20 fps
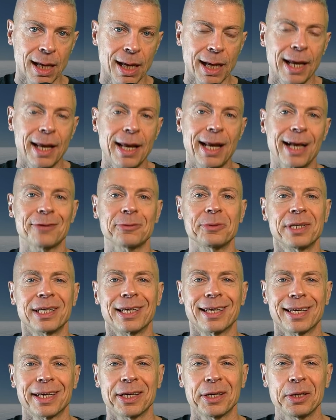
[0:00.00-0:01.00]
Now,
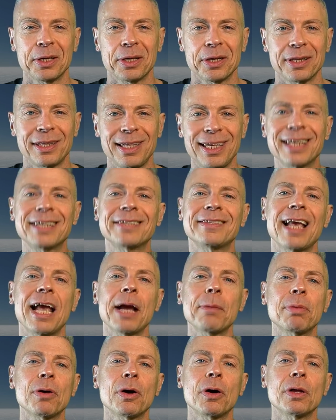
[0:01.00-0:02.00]
the
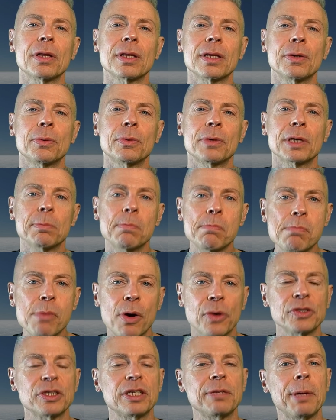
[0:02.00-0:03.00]
example where
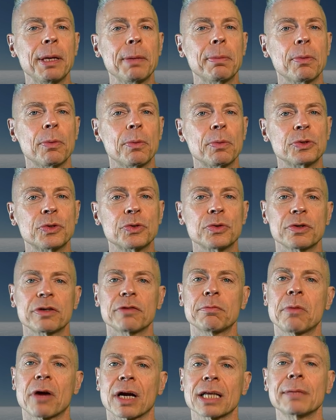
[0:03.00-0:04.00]
most people would sort
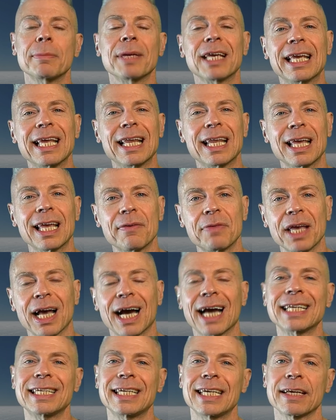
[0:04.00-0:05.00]
of mark the beginning of the
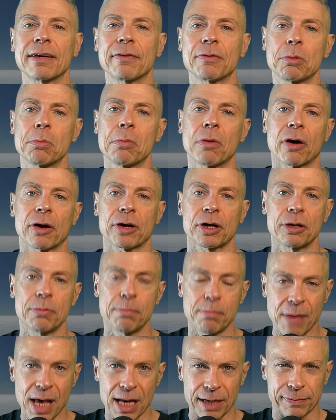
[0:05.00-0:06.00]
idea of the modern
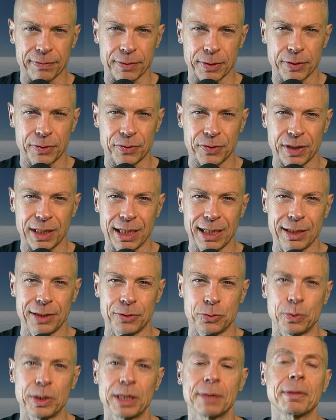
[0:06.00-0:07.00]
metaverse
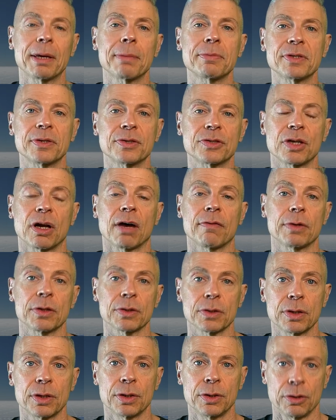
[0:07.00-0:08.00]
is William Gibson's
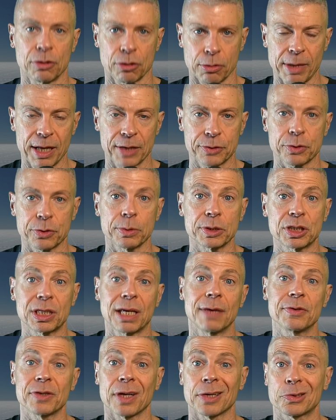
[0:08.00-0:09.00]
novel Neuromancer, which
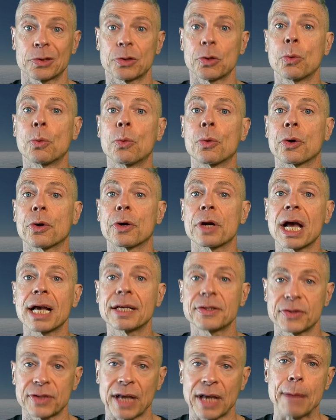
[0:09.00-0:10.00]
gives us the word
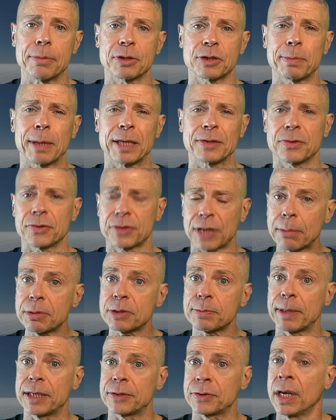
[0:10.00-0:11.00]
cyberspace. And
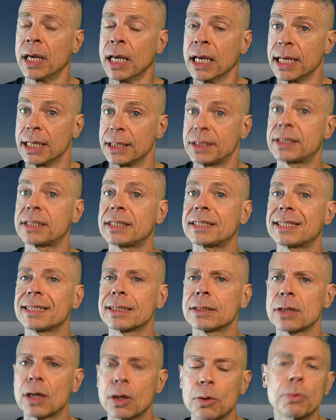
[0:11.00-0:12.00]
cyberspace is
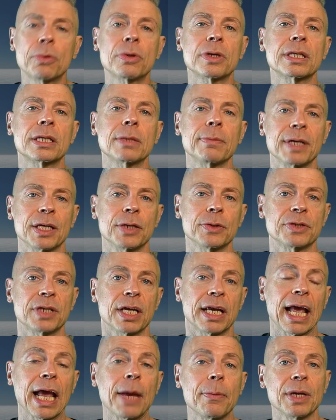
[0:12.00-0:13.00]
still a word that we use
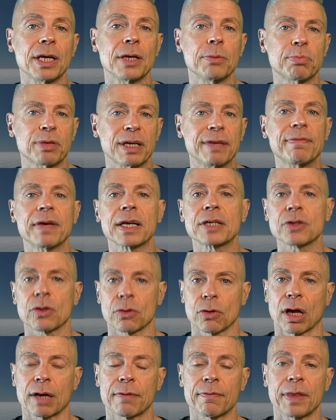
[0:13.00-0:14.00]
today. We prefix a
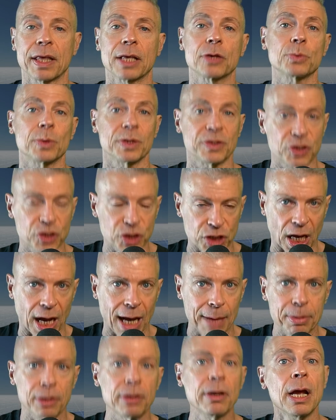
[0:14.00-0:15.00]
lot of things with
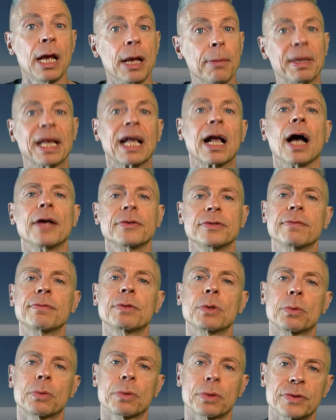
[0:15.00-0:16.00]
cyber because of
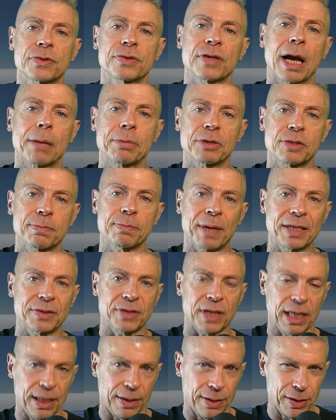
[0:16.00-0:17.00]
the word cyberspace
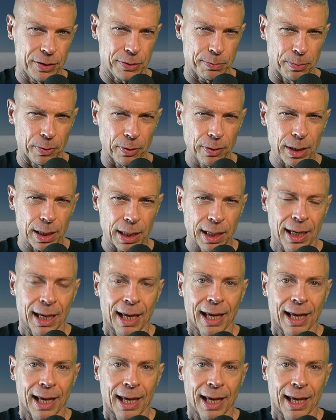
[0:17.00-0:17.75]
in this book.